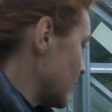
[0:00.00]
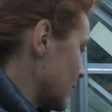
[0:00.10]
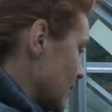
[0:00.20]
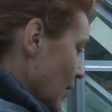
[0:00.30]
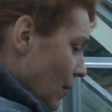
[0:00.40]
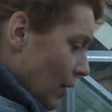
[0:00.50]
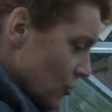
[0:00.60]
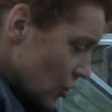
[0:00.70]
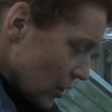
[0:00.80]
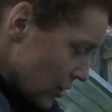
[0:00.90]
So I'll
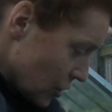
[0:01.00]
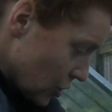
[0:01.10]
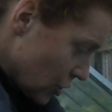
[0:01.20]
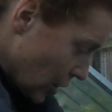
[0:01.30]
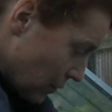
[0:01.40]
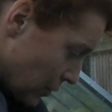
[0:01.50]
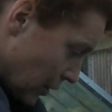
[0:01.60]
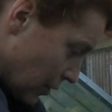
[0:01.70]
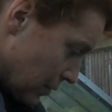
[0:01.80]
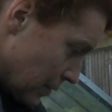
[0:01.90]
just show
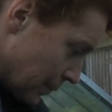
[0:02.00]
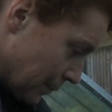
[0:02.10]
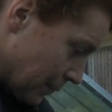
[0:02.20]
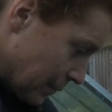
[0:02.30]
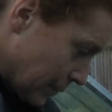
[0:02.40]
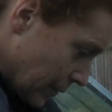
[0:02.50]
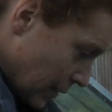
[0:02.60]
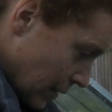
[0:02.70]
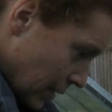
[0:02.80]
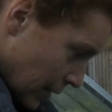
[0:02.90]
you
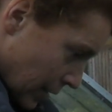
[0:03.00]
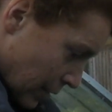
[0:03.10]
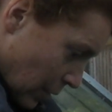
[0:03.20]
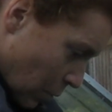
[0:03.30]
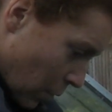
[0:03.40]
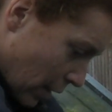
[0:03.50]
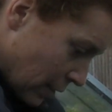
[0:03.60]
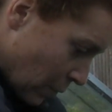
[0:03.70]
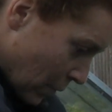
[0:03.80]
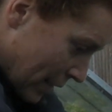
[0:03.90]
one
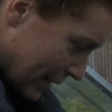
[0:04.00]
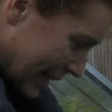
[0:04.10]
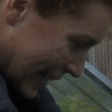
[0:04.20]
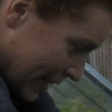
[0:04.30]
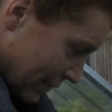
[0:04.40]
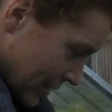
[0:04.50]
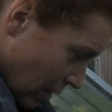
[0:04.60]
where the leaves